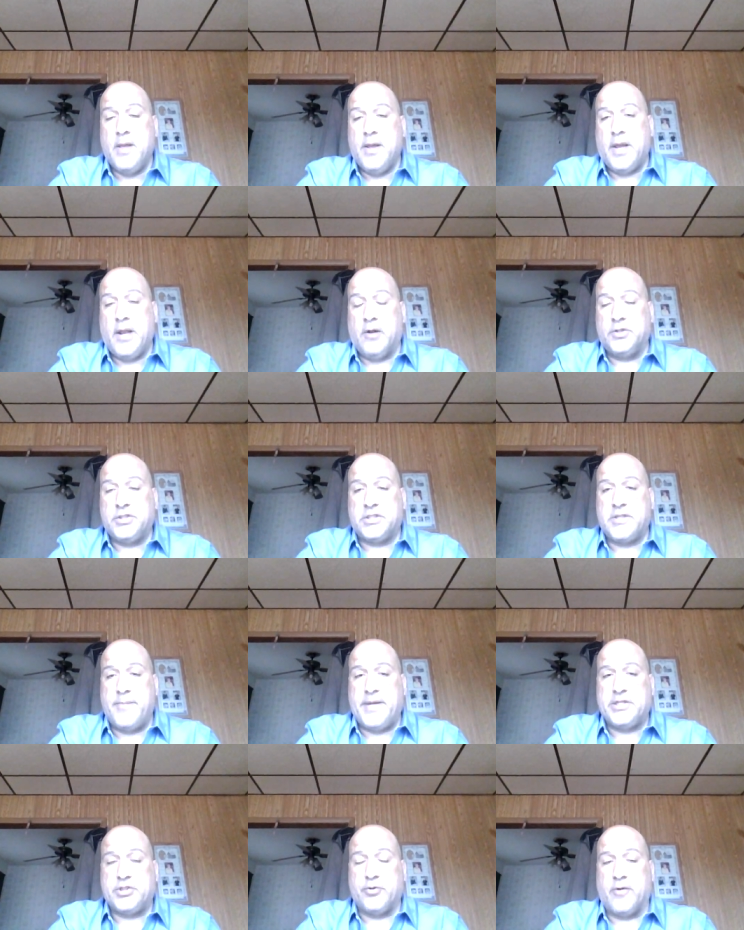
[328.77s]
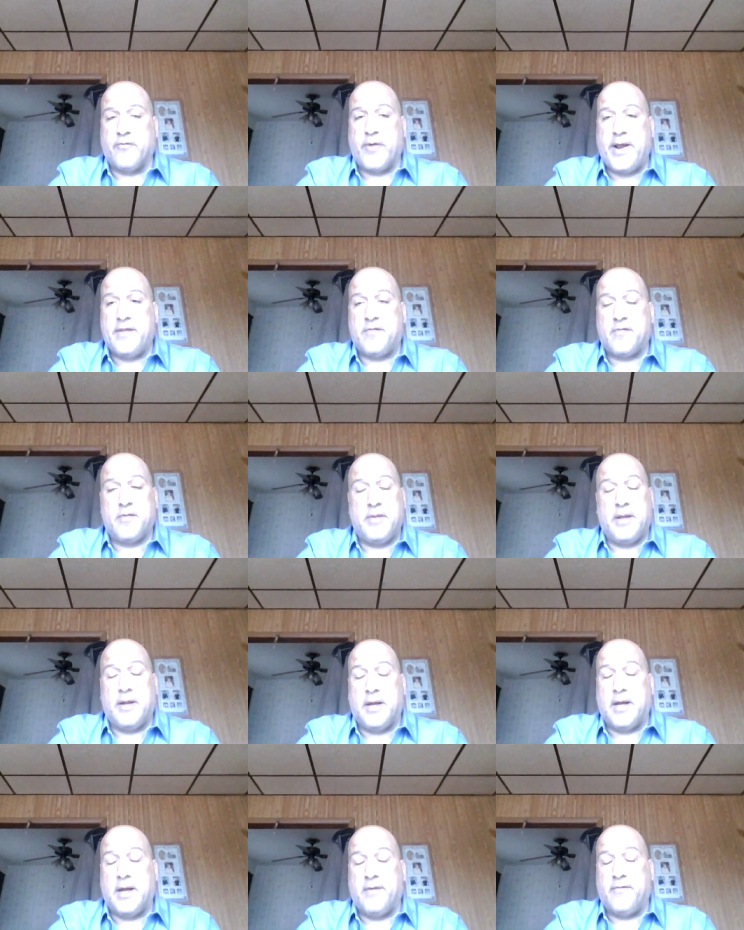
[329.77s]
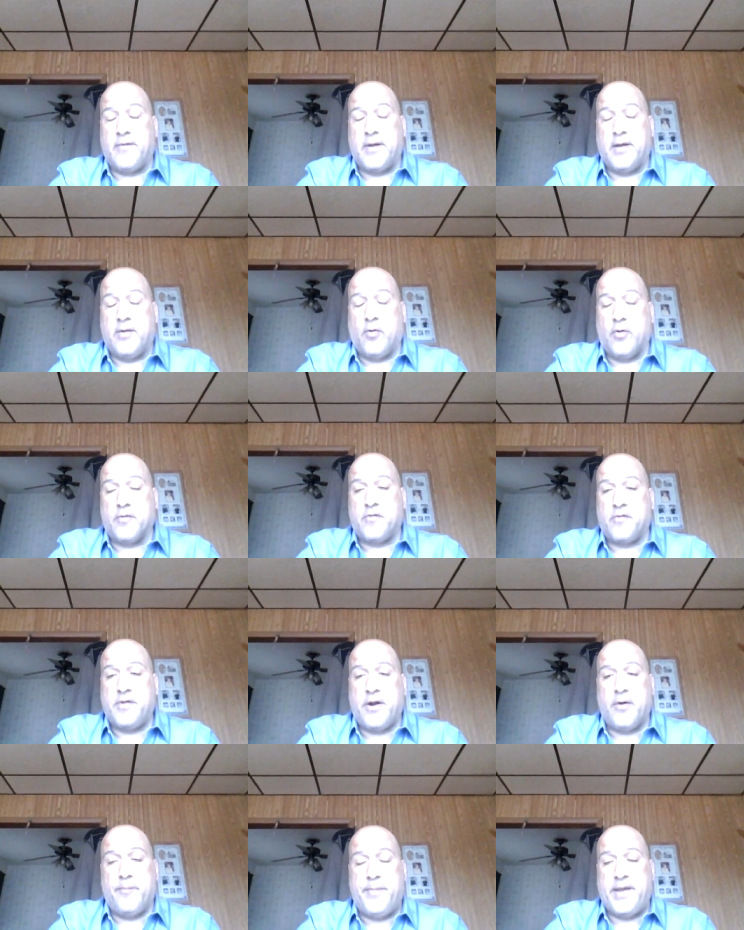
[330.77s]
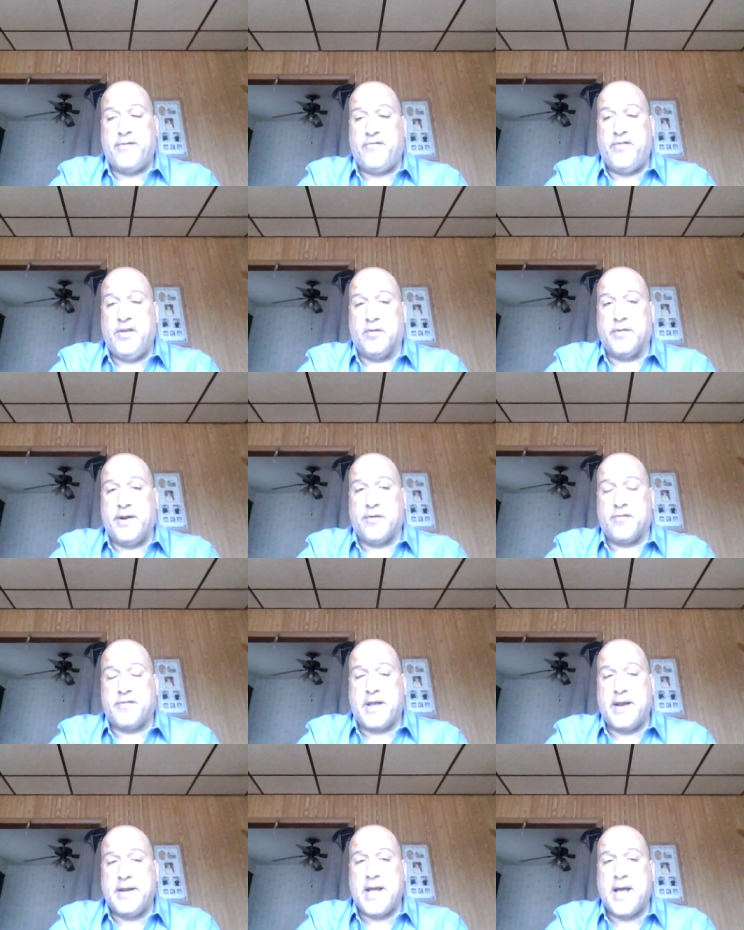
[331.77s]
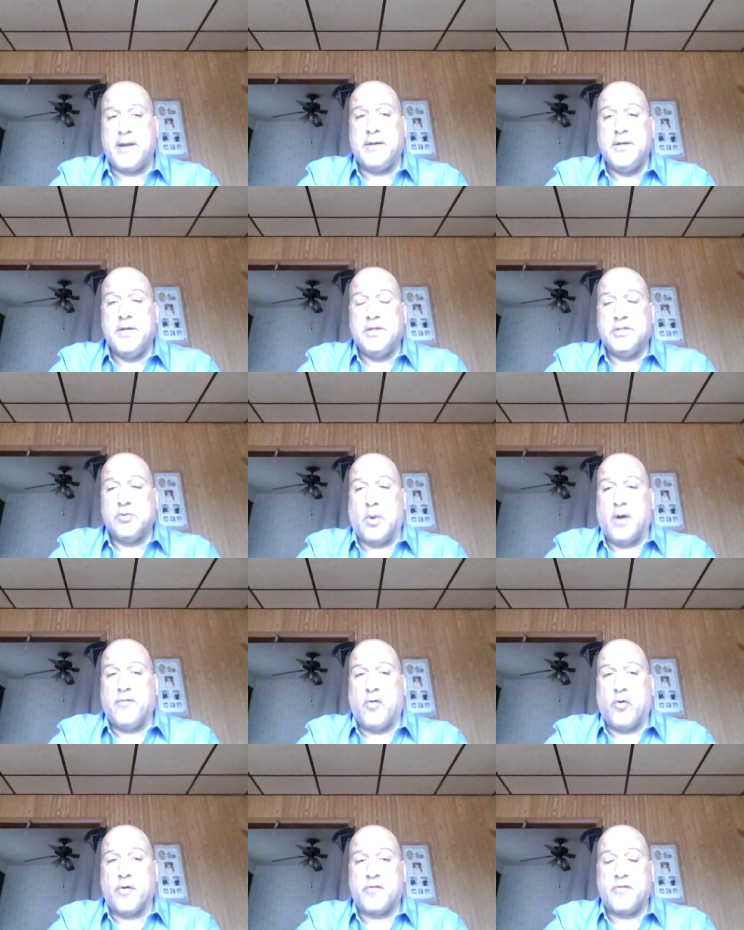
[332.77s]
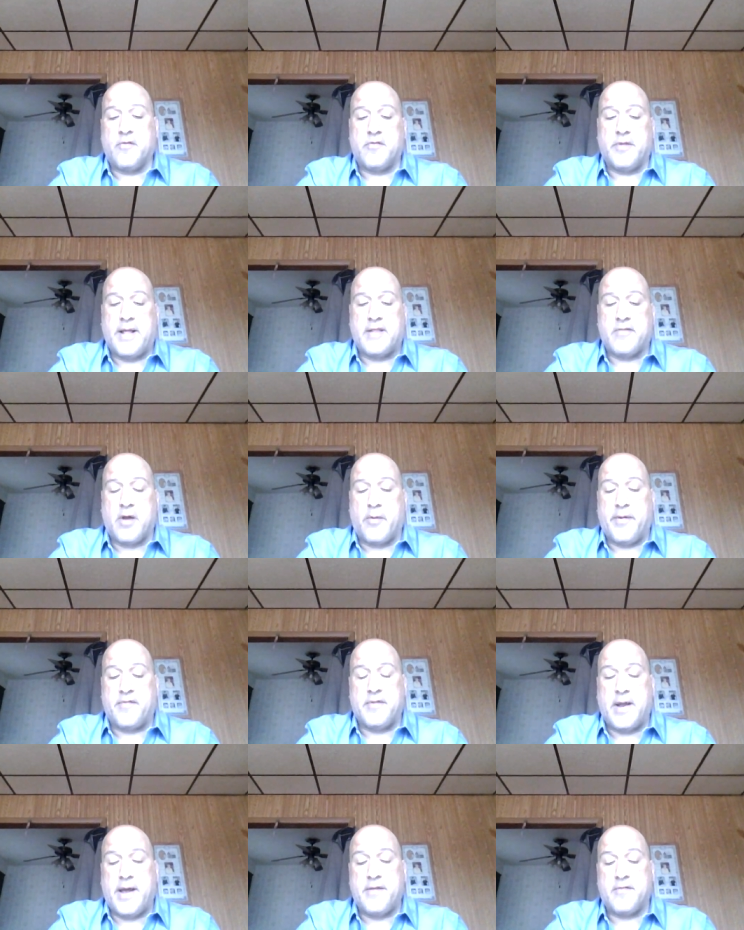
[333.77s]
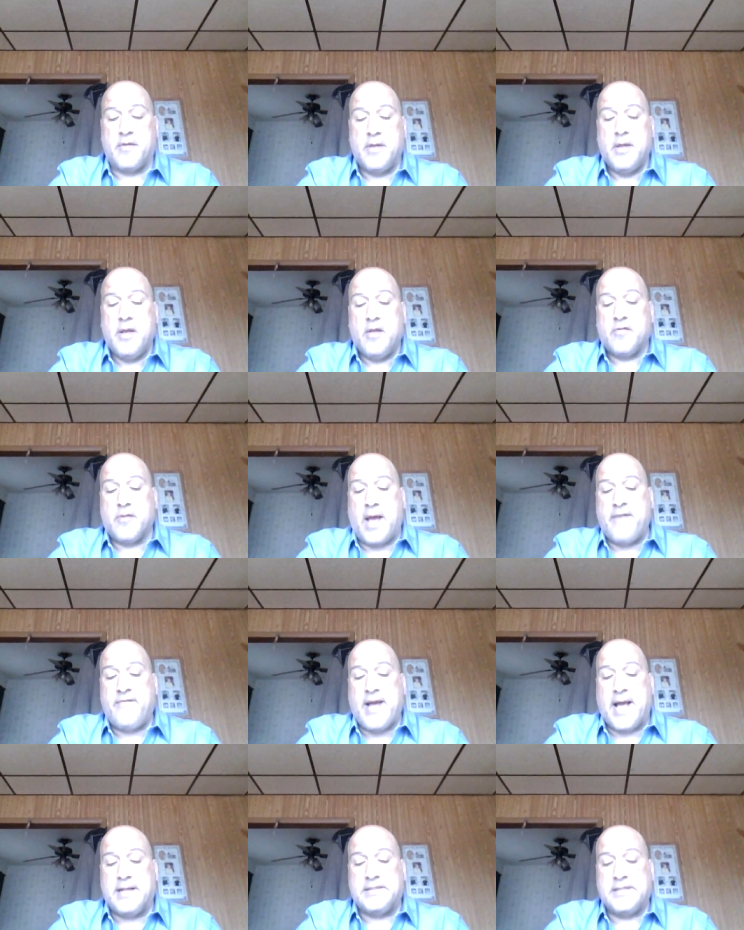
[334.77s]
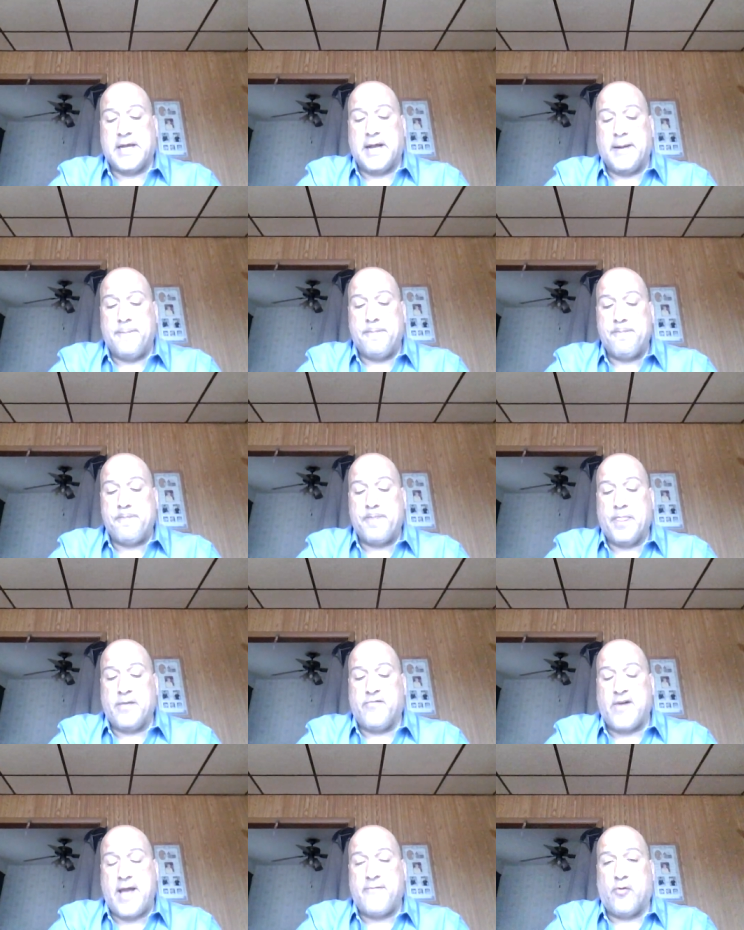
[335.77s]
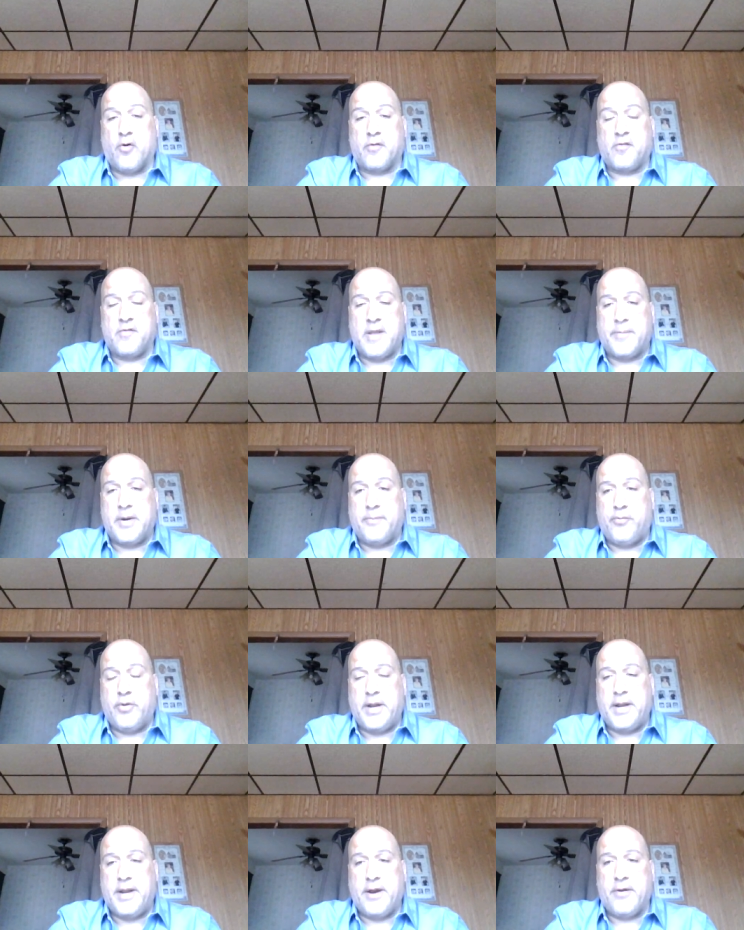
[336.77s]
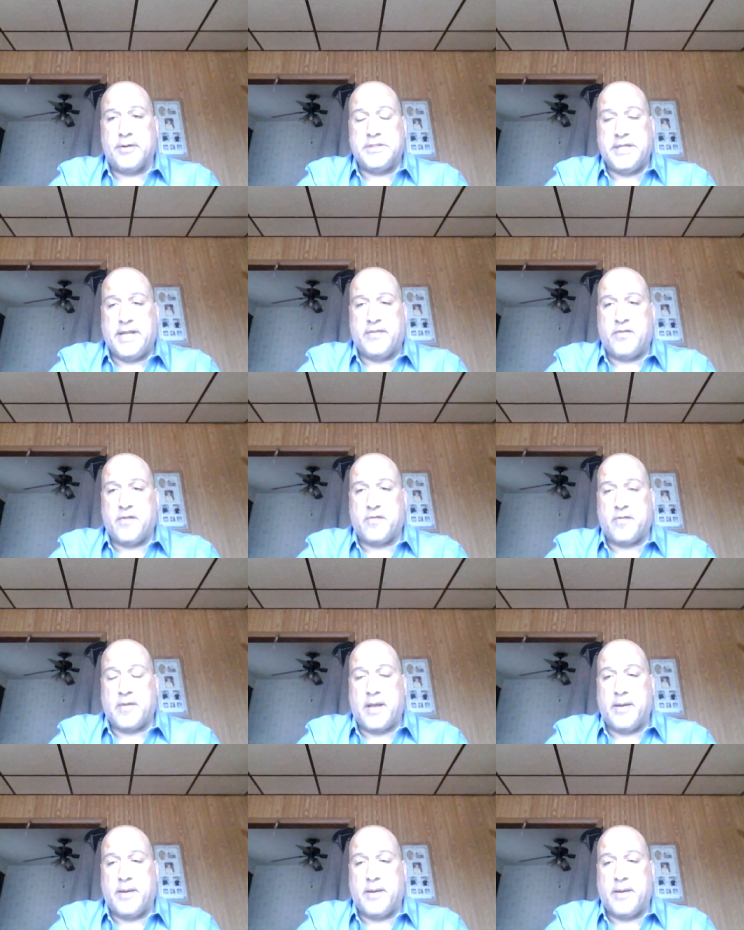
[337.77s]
just a mixture of horses here. Big field here signed on, 12 horses, so that's always nice. So I've got 5 horses I'm going to put in here to get this,